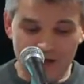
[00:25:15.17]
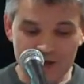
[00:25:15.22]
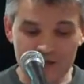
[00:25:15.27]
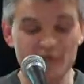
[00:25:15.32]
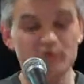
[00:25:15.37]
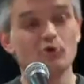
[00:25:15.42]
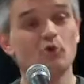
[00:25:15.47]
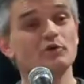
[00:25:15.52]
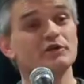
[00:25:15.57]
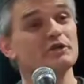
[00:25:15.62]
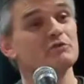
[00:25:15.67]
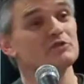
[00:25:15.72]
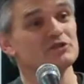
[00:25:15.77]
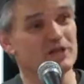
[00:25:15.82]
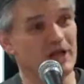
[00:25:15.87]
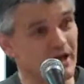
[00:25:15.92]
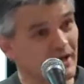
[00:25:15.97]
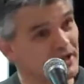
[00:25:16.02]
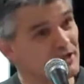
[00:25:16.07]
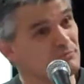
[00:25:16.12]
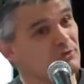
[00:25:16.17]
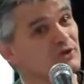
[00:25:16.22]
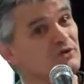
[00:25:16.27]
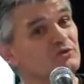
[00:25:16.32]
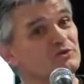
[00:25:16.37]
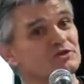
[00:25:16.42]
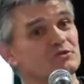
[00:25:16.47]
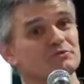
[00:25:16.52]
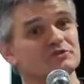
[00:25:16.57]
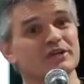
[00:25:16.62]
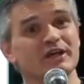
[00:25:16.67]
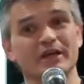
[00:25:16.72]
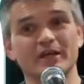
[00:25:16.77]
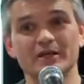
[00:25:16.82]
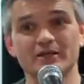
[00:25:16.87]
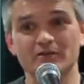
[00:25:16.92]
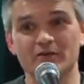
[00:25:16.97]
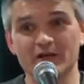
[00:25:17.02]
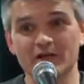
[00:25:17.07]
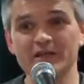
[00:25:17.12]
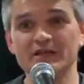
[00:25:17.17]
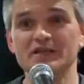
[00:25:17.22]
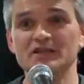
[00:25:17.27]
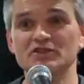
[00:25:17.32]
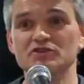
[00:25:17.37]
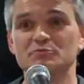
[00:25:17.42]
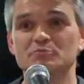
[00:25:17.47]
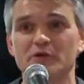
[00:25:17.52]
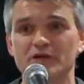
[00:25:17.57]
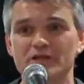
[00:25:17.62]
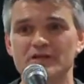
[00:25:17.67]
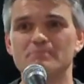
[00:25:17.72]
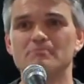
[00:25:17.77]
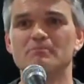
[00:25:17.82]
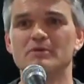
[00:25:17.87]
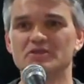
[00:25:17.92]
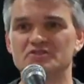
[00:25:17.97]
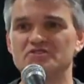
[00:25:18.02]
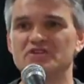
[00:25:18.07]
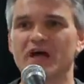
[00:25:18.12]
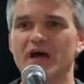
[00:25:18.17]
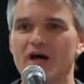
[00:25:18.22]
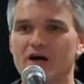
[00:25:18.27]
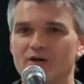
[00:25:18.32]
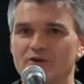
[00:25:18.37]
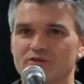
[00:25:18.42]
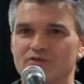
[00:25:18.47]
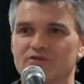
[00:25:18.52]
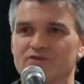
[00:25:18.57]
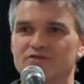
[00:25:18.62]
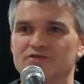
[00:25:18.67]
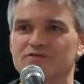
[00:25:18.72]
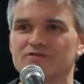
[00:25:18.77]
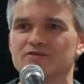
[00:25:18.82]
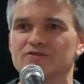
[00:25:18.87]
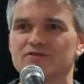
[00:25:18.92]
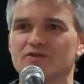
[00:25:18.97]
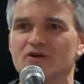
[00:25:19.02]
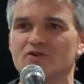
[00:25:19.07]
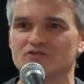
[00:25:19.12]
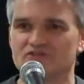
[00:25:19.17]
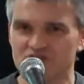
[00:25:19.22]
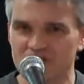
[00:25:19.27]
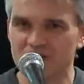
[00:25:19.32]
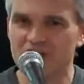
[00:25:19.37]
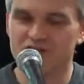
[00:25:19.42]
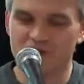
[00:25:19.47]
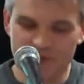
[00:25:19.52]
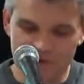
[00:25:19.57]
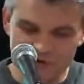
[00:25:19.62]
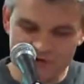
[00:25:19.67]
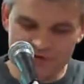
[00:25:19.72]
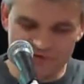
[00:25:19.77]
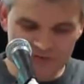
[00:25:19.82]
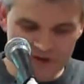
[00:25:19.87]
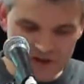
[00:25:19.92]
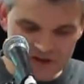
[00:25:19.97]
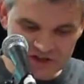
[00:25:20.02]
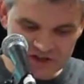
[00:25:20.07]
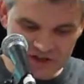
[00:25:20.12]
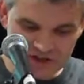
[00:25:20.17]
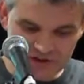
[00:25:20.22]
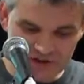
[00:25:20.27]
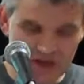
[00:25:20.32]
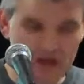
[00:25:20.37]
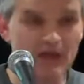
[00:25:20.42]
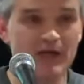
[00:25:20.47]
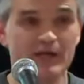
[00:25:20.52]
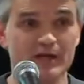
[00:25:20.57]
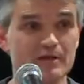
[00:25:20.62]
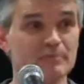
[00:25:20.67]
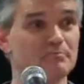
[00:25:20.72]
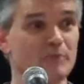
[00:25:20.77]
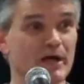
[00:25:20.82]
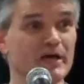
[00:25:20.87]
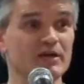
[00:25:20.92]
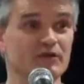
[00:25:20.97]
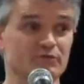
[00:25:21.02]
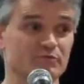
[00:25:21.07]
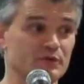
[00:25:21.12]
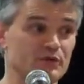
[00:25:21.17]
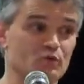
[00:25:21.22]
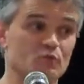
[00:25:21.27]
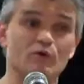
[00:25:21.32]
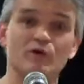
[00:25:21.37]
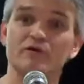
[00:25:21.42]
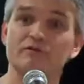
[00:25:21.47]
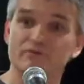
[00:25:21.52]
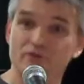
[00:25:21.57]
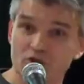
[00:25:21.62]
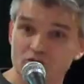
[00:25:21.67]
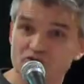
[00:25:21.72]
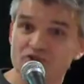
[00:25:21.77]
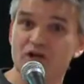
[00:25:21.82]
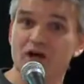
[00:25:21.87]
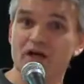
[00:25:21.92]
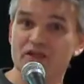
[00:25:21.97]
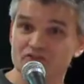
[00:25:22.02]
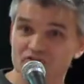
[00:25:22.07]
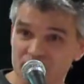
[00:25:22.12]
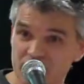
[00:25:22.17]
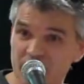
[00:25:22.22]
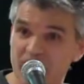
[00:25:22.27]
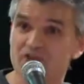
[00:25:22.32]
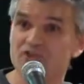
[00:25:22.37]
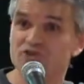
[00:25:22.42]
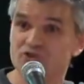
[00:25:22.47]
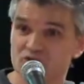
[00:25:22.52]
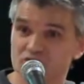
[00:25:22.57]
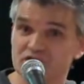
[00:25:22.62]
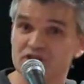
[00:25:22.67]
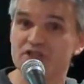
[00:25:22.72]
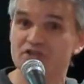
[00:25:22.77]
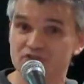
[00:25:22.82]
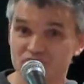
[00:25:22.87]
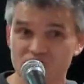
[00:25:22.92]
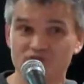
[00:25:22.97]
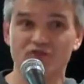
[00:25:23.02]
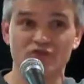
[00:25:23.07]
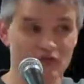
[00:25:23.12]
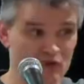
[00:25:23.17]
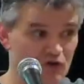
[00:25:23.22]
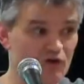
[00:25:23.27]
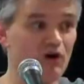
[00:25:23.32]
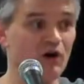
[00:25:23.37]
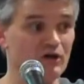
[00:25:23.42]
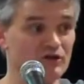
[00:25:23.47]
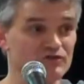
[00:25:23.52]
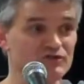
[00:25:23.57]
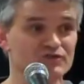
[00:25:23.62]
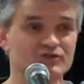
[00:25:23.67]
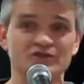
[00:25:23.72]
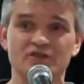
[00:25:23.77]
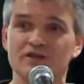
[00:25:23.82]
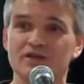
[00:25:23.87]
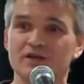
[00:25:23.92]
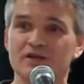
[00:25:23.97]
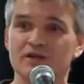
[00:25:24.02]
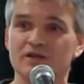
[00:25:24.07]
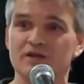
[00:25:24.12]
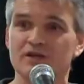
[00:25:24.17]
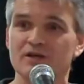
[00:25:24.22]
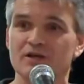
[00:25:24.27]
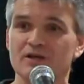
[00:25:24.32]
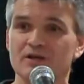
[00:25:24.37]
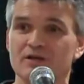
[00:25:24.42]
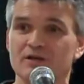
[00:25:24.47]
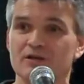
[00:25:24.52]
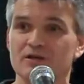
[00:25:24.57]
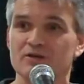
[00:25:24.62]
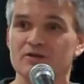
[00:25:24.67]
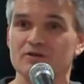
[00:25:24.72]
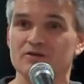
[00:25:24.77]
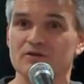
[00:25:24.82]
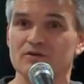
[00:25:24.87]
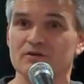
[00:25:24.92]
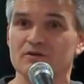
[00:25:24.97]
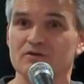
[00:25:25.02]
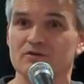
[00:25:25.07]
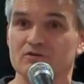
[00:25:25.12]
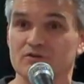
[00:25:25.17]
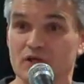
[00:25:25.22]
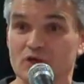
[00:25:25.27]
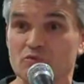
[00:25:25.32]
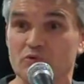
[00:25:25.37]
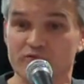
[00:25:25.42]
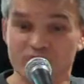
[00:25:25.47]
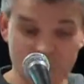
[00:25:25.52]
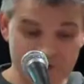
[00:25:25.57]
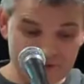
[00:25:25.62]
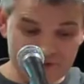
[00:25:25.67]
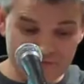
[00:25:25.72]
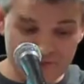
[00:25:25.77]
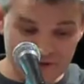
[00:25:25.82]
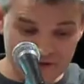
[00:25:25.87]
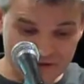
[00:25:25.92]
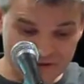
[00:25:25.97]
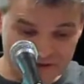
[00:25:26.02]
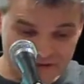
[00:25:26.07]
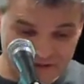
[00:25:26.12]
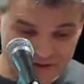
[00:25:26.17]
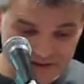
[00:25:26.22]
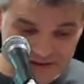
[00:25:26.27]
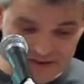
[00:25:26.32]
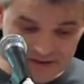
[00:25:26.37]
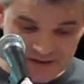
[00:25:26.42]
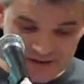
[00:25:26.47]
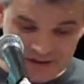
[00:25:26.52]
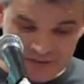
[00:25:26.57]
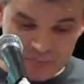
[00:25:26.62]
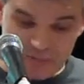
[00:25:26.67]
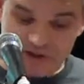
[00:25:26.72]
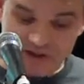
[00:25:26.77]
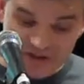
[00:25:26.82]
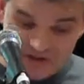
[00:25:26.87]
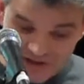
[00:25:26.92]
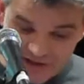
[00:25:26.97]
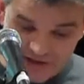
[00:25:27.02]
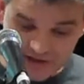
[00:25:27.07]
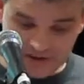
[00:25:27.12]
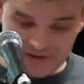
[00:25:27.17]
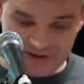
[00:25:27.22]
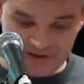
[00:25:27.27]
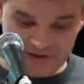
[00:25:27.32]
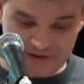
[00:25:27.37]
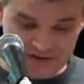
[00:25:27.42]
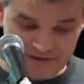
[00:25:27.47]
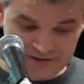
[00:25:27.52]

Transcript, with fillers: He thought he was lucky because he was getting released, but he missed out on seeing the crucifixion. He may have been one of those guys next to Jesus on the cross that were forgiven, but he didn't.